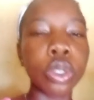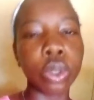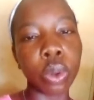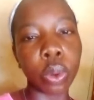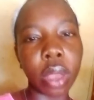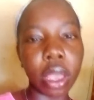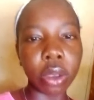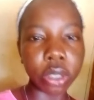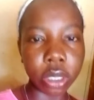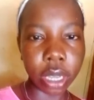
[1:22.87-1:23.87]
So I
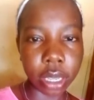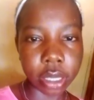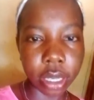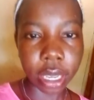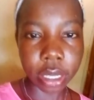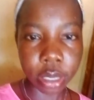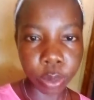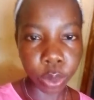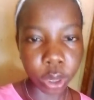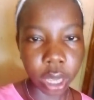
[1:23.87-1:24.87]
urge you guys to get this
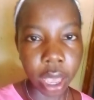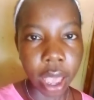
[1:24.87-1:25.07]
book.